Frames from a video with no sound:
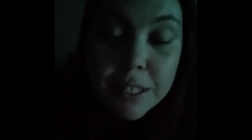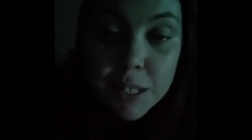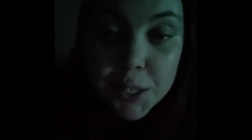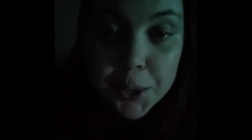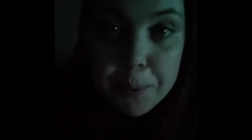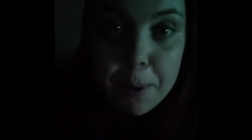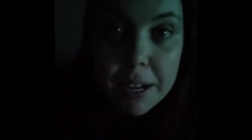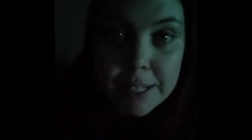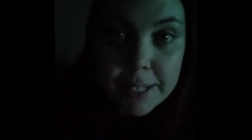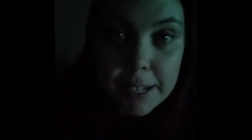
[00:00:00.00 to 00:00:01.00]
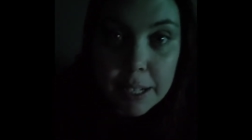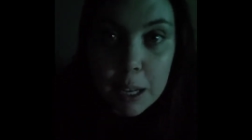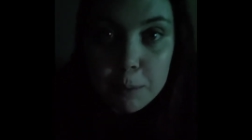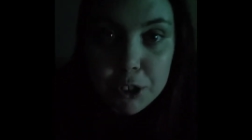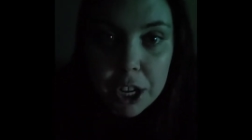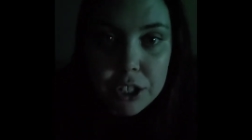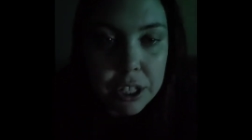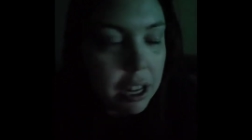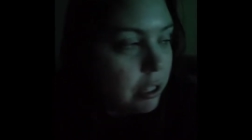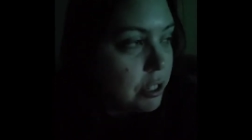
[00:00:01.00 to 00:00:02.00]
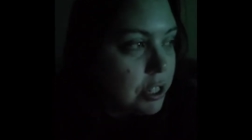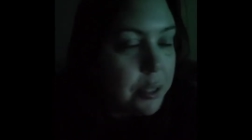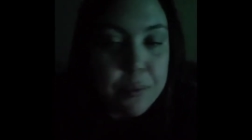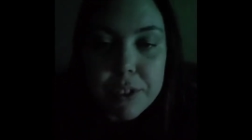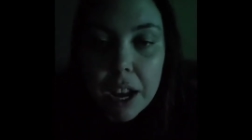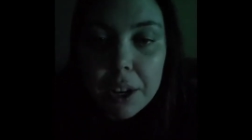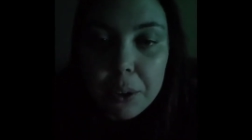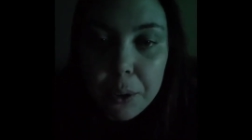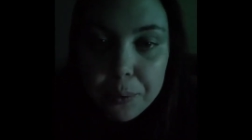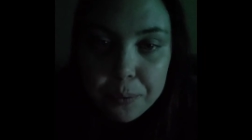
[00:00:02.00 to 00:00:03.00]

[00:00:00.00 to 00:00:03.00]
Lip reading: So my skin keeps changing colors too. It's kind of cool.